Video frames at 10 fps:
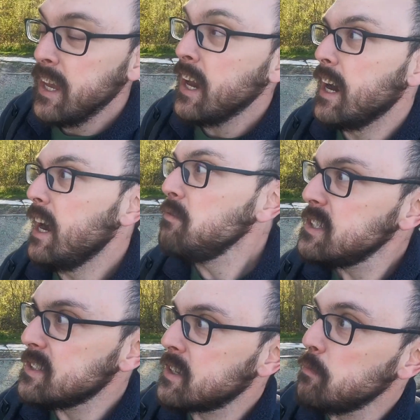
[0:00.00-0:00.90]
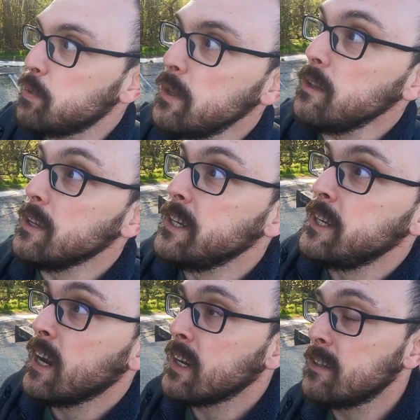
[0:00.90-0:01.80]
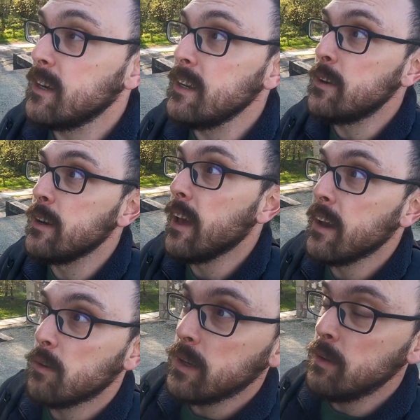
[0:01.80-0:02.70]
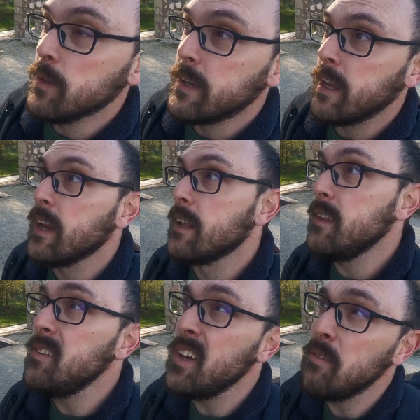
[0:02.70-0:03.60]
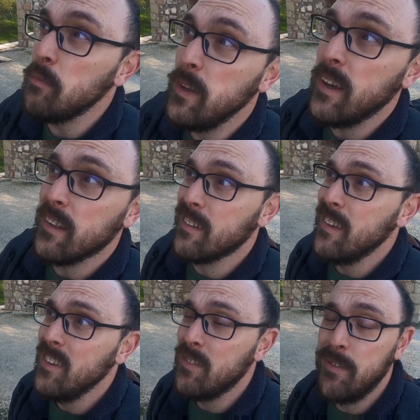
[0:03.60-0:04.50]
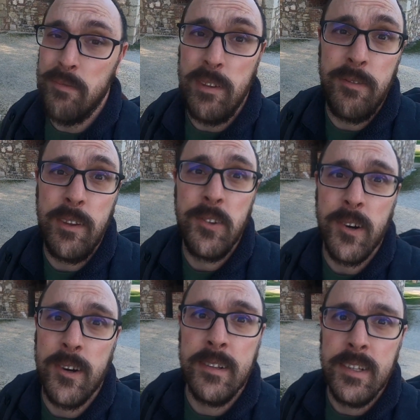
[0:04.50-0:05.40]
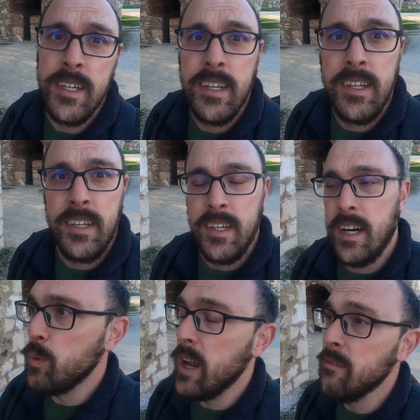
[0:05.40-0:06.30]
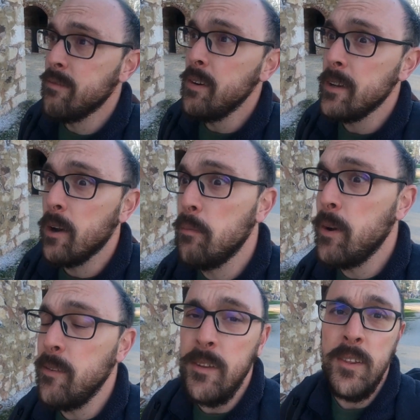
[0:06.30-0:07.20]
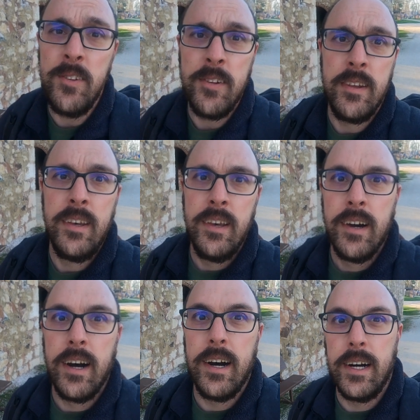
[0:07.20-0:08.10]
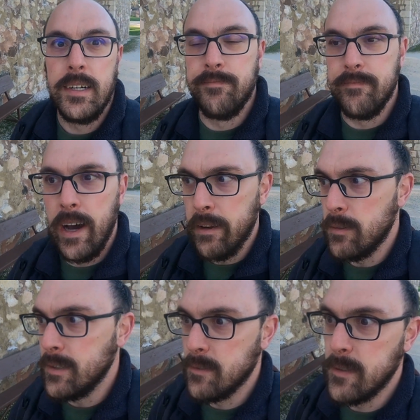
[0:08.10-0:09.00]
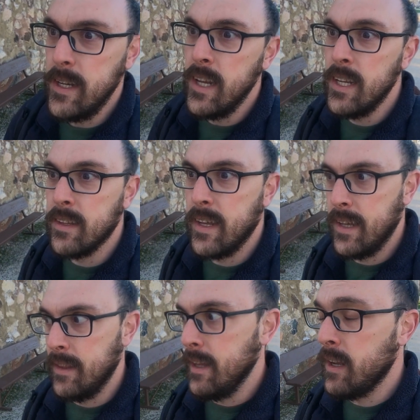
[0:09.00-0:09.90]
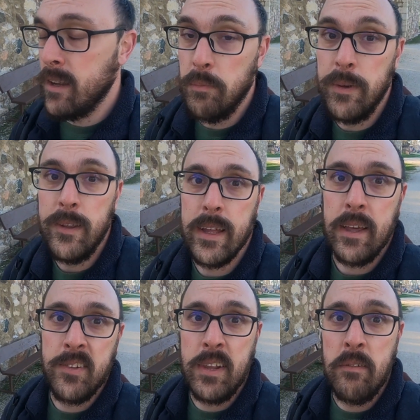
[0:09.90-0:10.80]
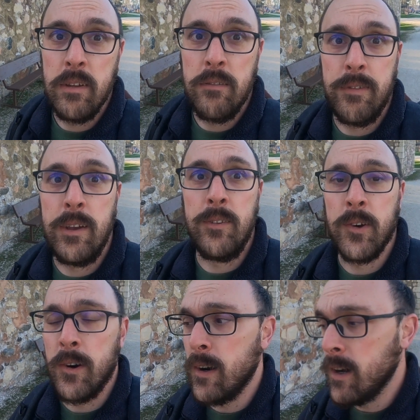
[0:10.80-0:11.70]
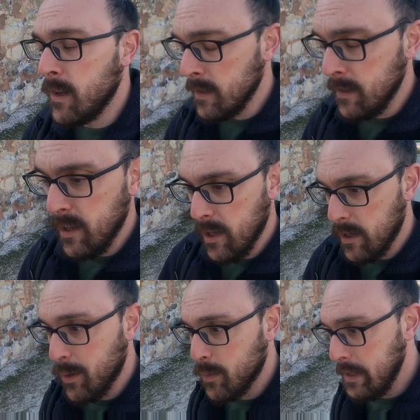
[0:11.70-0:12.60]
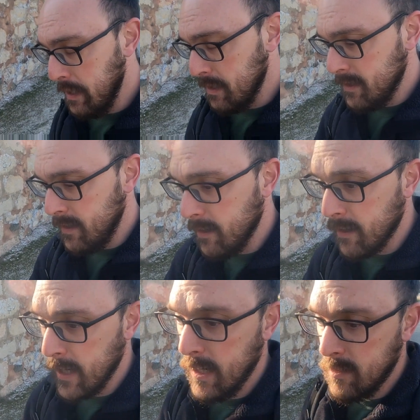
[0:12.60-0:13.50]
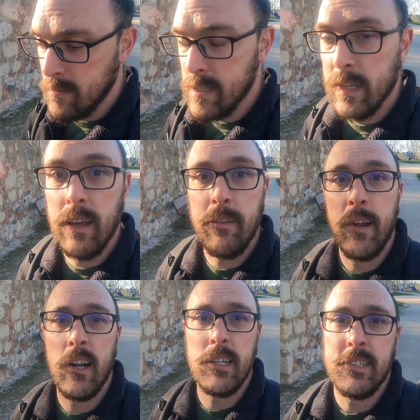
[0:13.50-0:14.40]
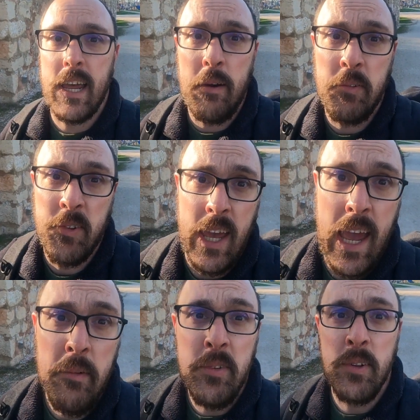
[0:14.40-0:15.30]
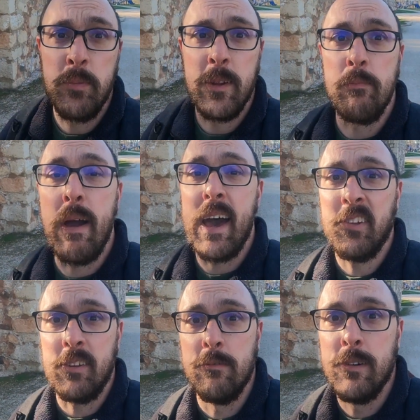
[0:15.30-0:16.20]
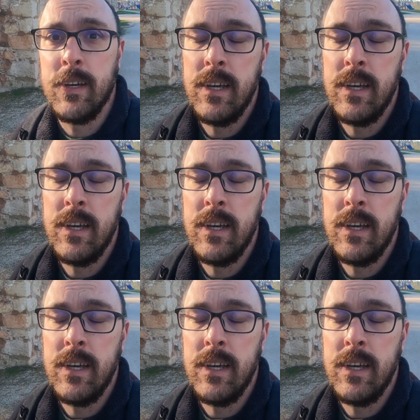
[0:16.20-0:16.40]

Yeah, I'm just completely shocked right now at what I'm looking at. These have to be at least 50 feet tall. When I found out about these, I was reading that they could be like 70 feet tall and they going into the ground, and they're just absolutely massive.